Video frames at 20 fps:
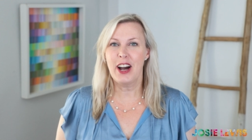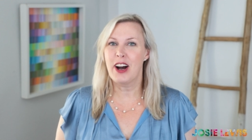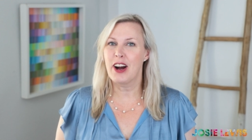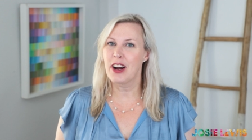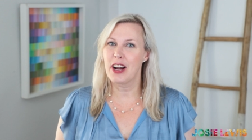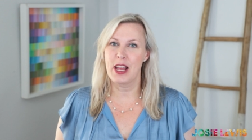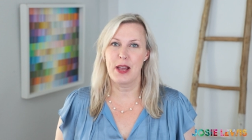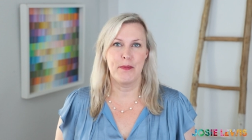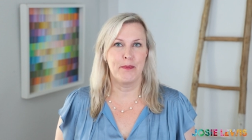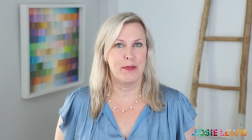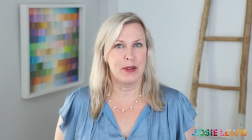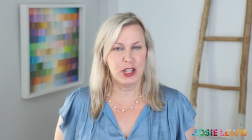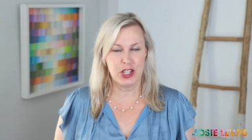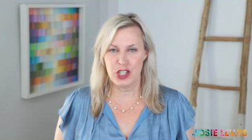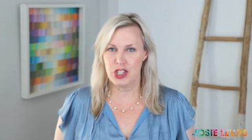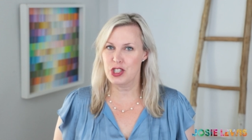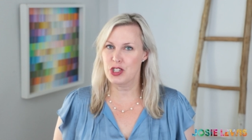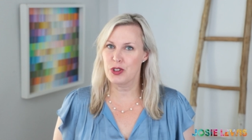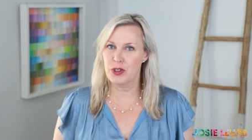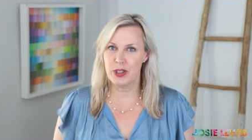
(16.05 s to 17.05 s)
are
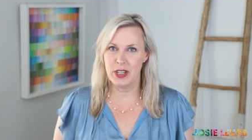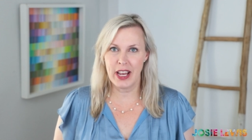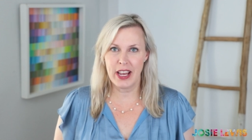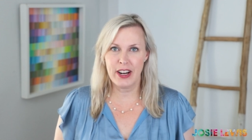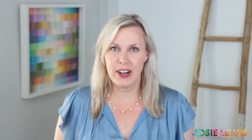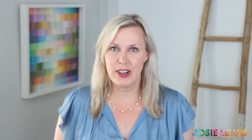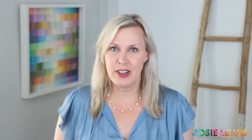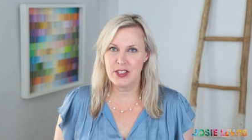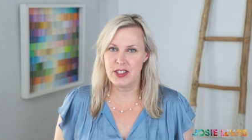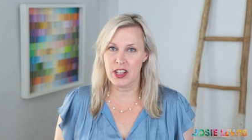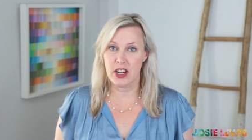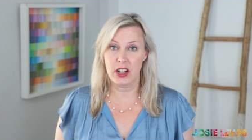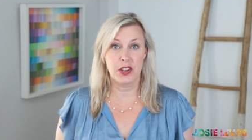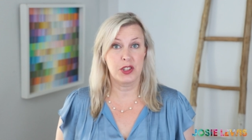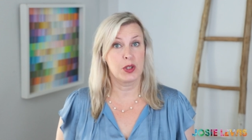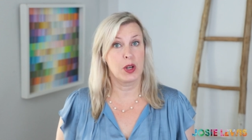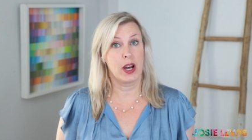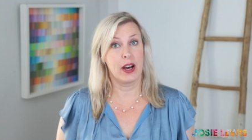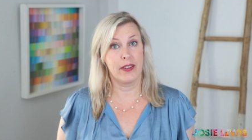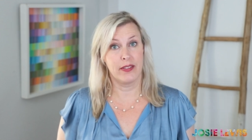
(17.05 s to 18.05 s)
ambitious creators that
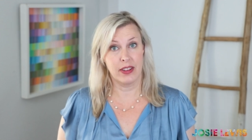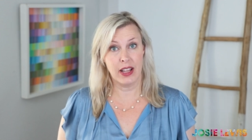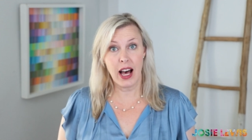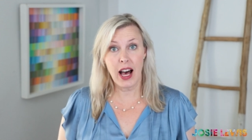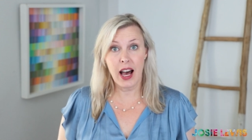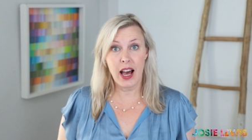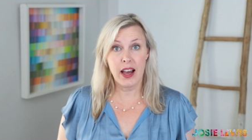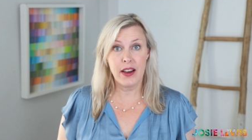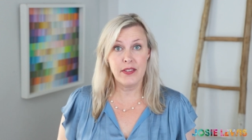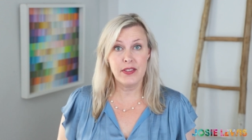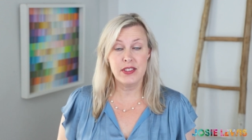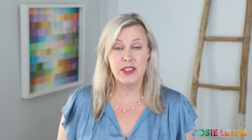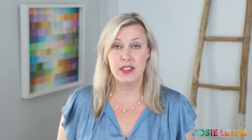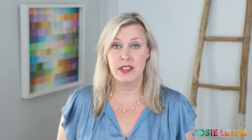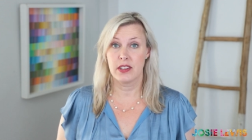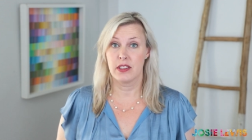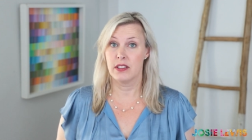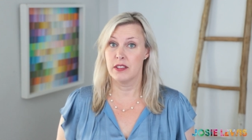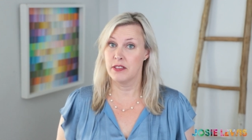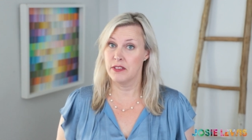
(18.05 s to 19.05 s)
also have lives,